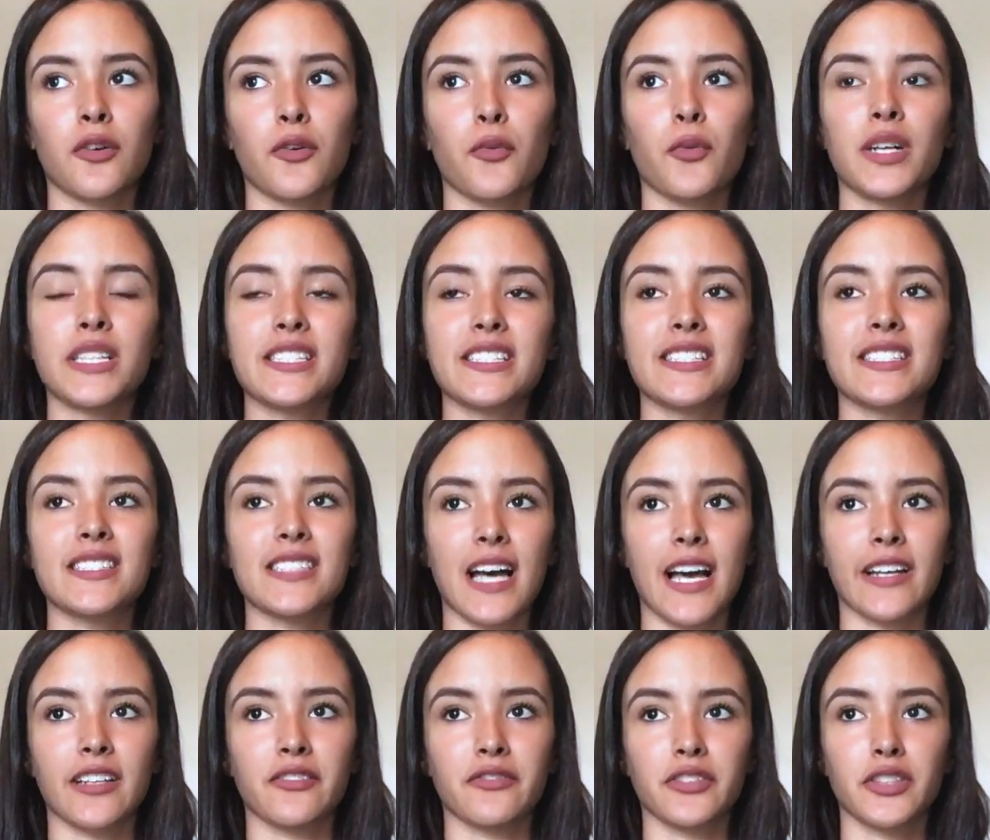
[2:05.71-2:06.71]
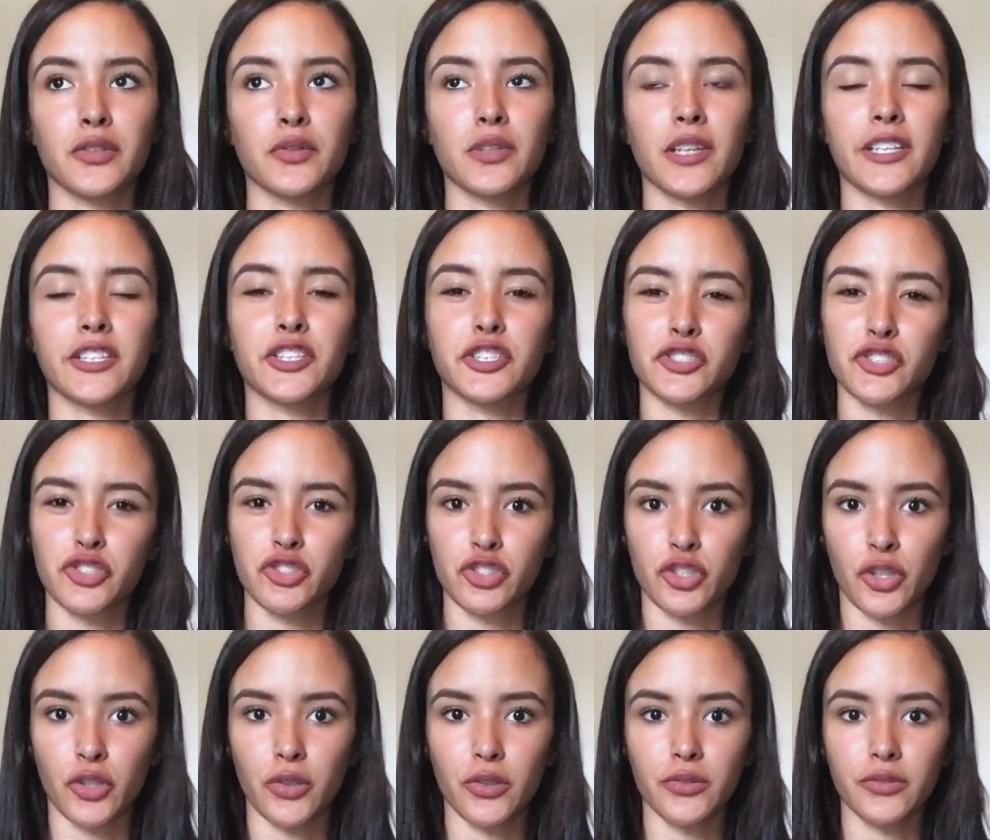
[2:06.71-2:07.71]
what's inside of you, like your
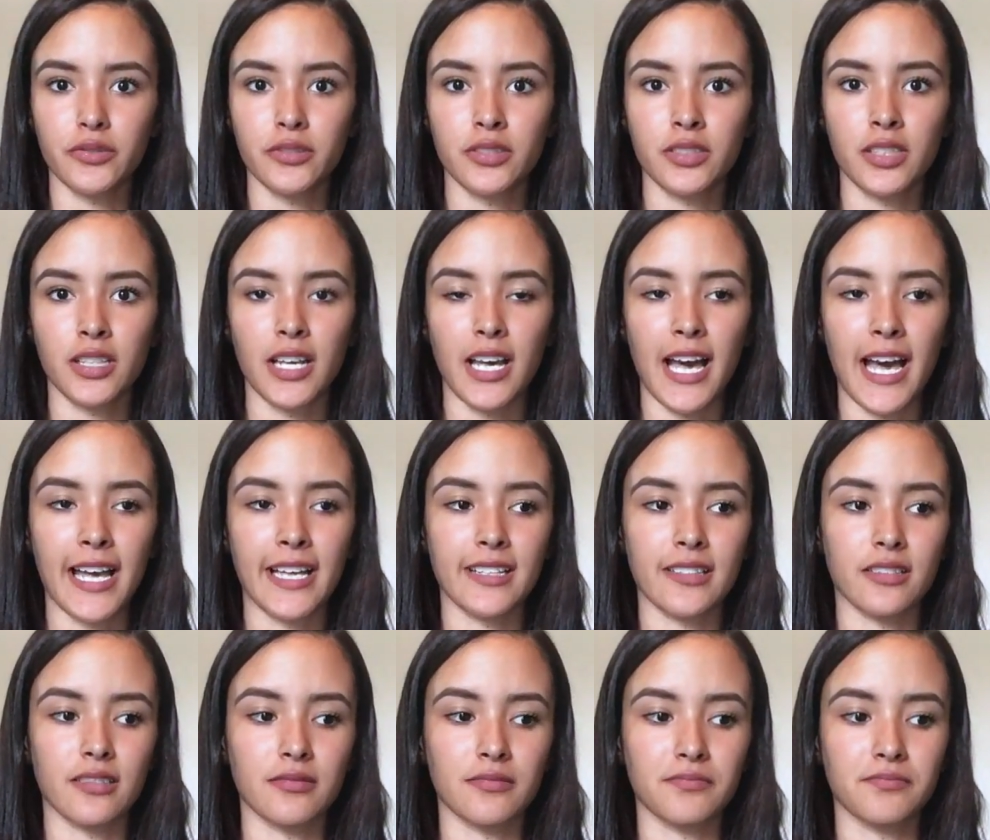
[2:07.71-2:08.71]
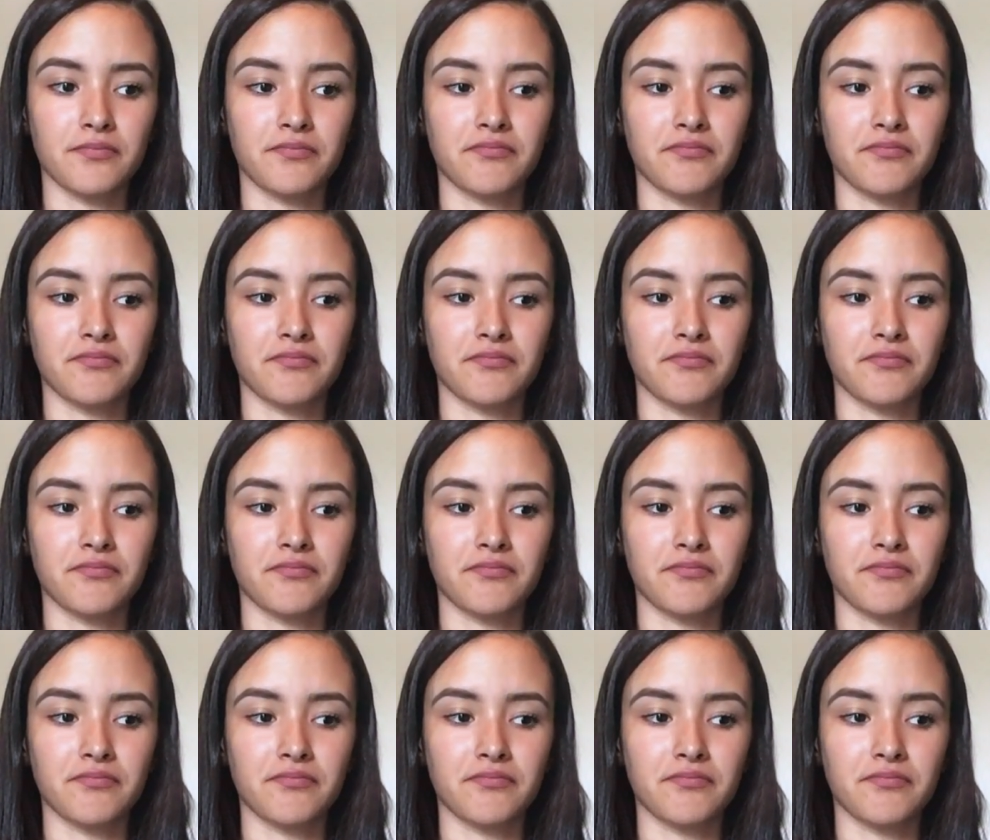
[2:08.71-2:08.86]
soul. And